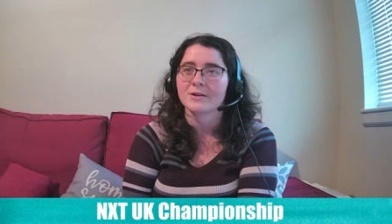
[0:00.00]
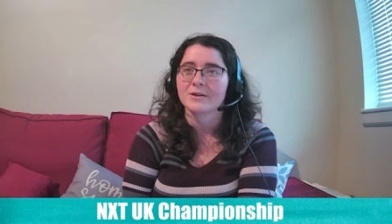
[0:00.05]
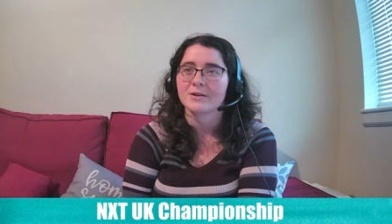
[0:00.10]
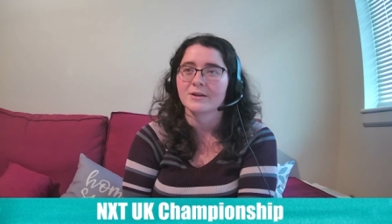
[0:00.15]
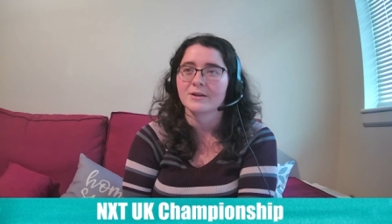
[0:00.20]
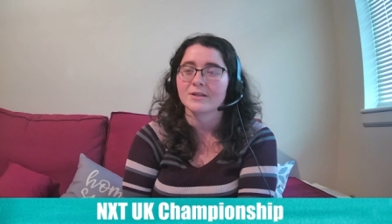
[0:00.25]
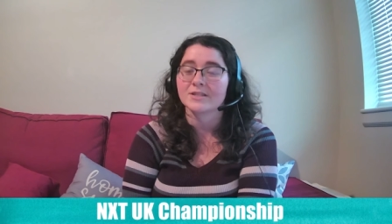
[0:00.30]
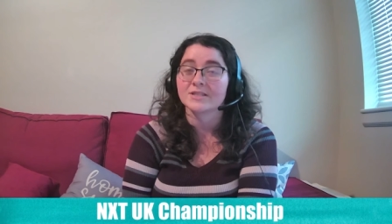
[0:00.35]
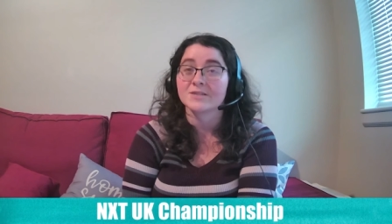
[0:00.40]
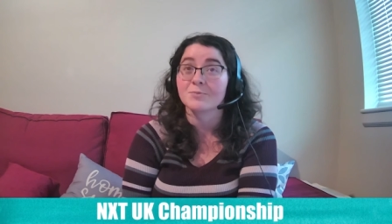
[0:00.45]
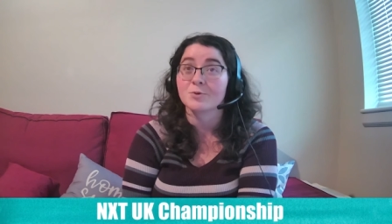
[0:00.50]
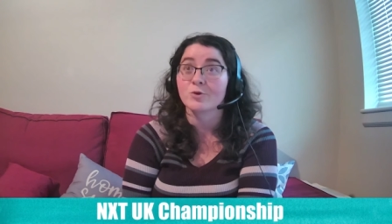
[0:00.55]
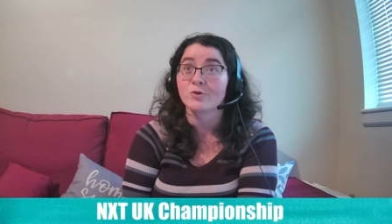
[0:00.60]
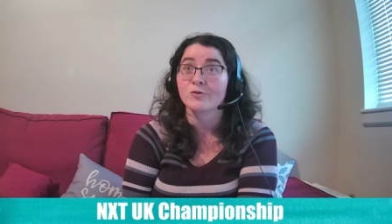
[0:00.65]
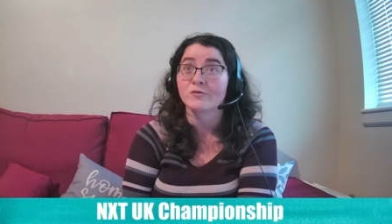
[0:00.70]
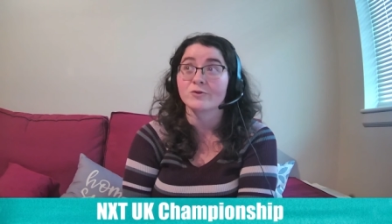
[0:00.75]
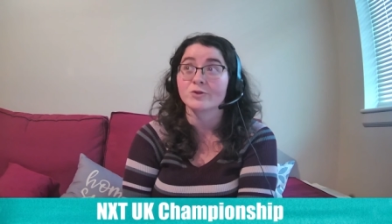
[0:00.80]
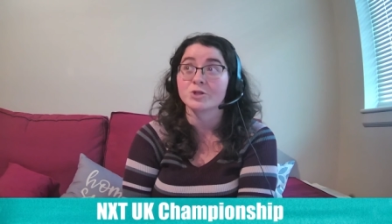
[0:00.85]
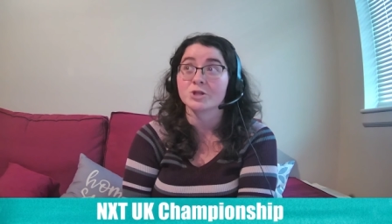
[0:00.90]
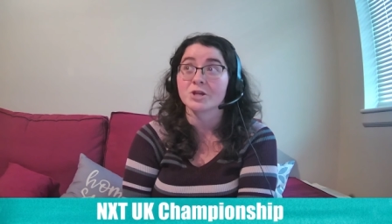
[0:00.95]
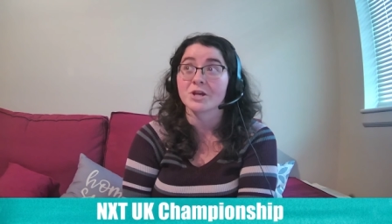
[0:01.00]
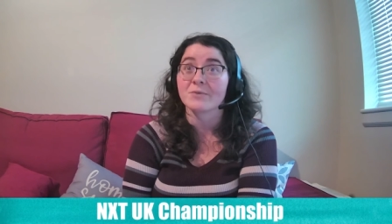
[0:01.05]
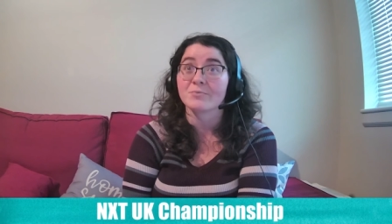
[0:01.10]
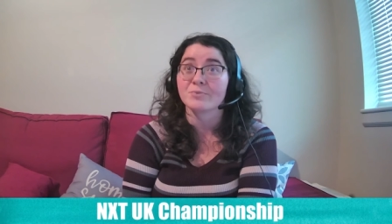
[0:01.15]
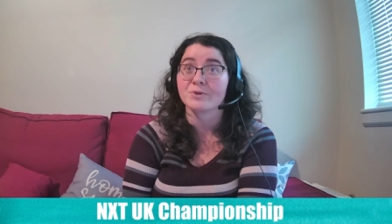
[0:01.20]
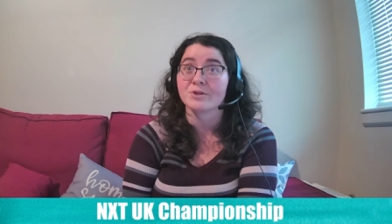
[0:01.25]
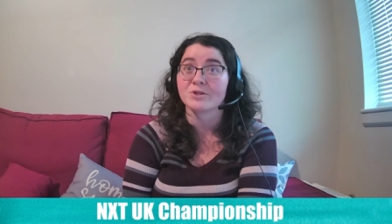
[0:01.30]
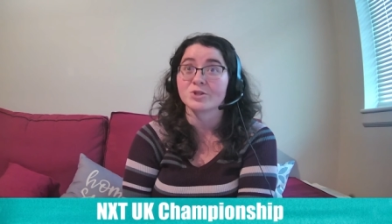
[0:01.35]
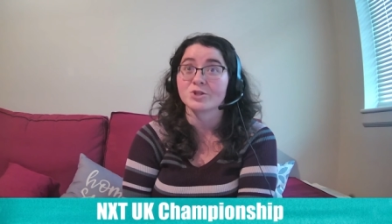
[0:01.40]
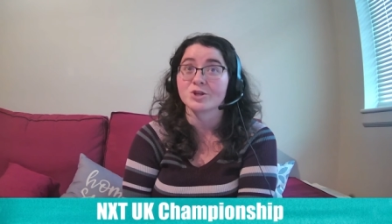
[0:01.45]
It's a beautiful
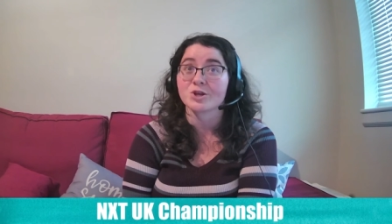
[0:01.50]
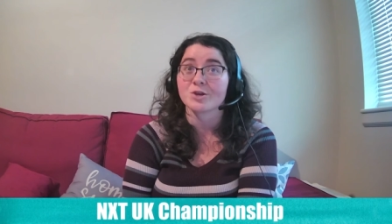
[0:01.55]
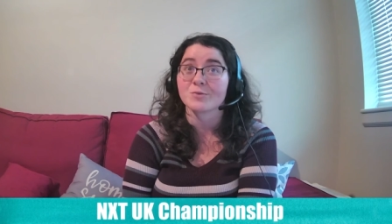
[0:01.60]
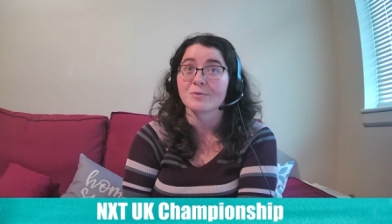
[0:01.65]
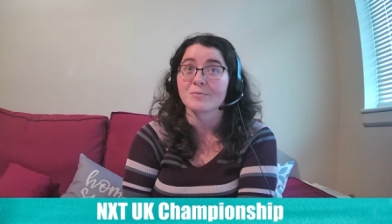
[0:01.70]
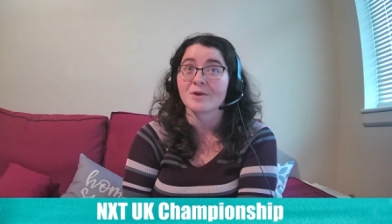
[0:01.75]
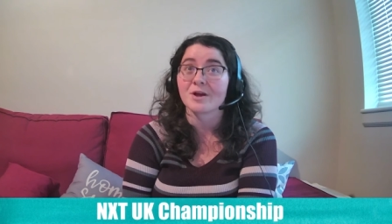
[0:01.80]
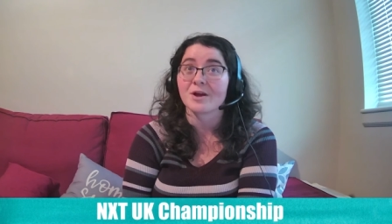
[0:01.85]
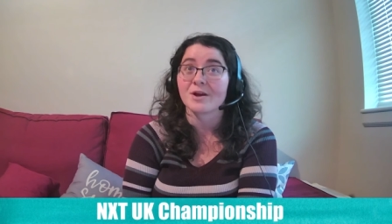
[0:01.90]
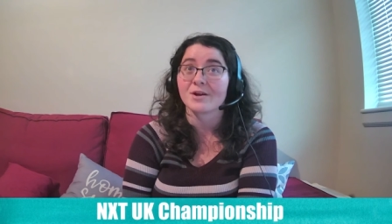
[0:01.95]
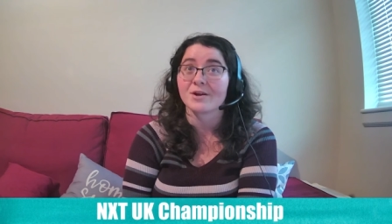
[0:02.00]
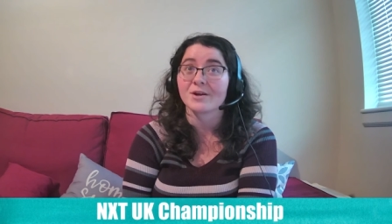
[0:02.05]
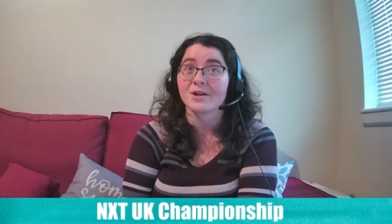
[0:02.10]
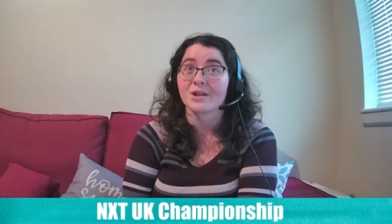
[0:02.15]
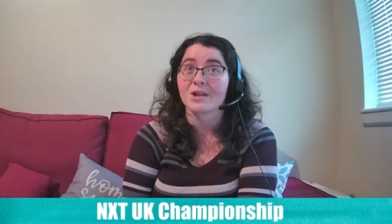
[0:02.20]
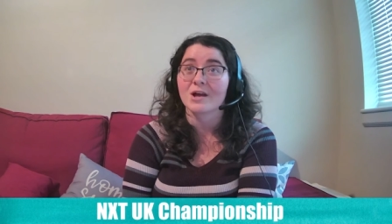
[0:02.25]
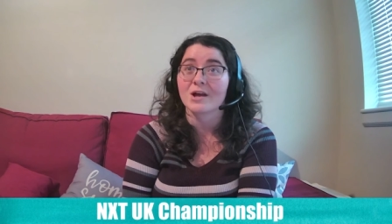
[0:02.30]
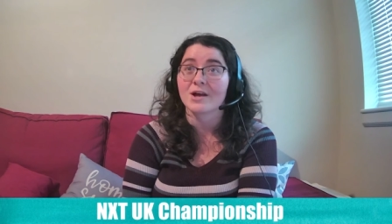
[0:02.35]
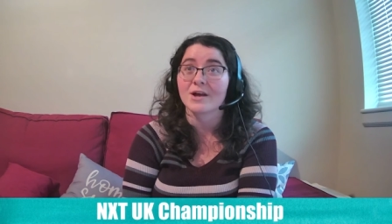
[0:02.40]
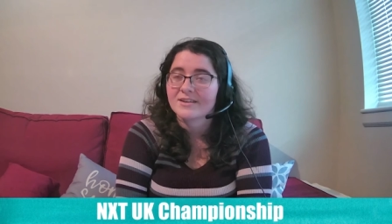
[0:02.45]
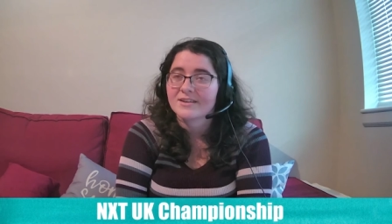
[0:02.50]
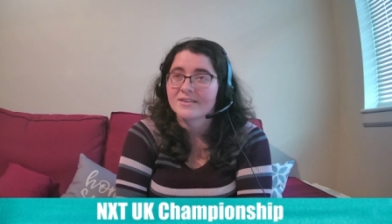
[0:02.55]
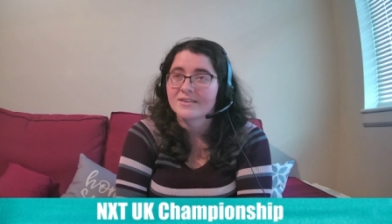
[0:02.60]
championship, I'm not gonna lie.